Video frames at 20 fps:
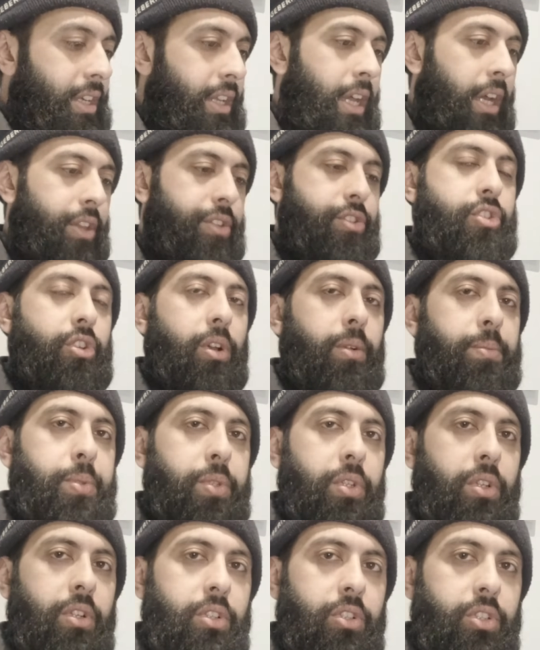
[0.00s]
Now the
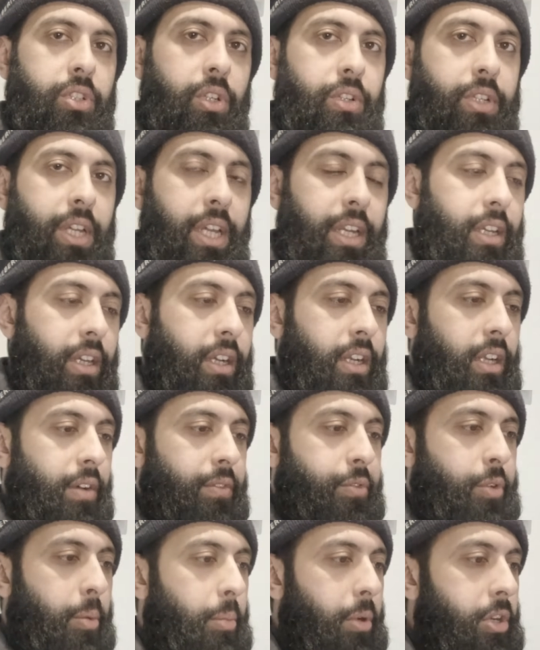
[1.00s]
job's done, so technically
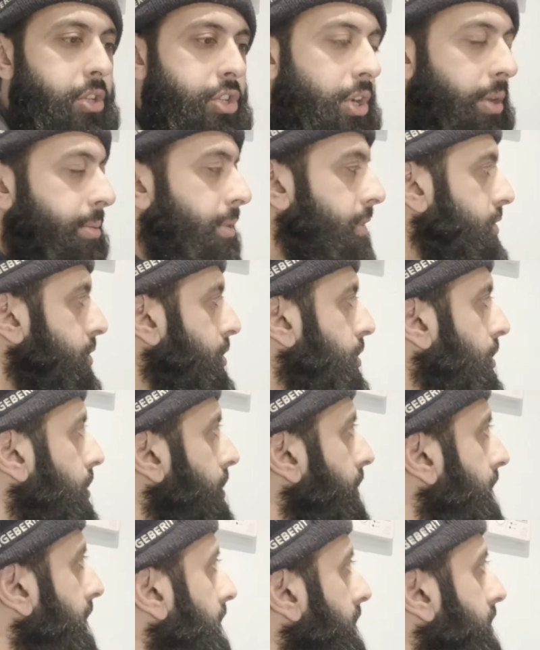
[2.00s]
I've done my job. I was
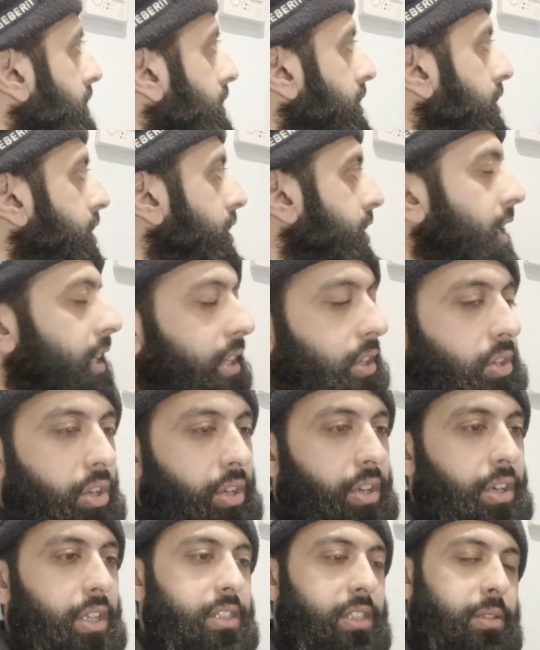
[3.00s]
called here to, to check the
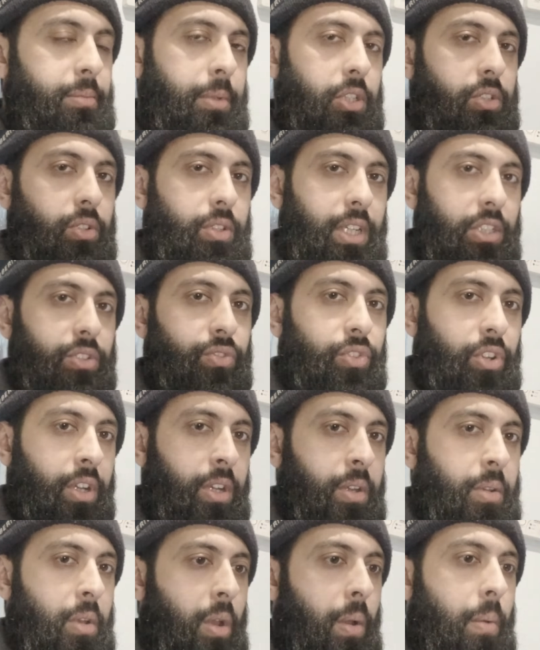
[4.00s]
condense to make sure that's
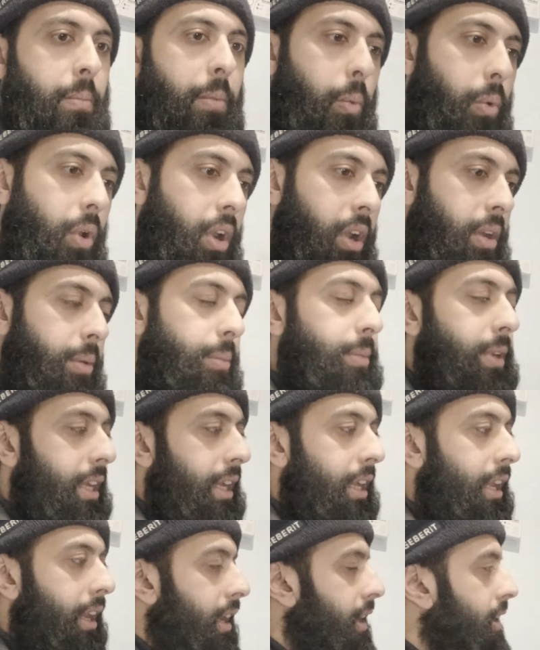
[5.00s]
fine. But while I'm here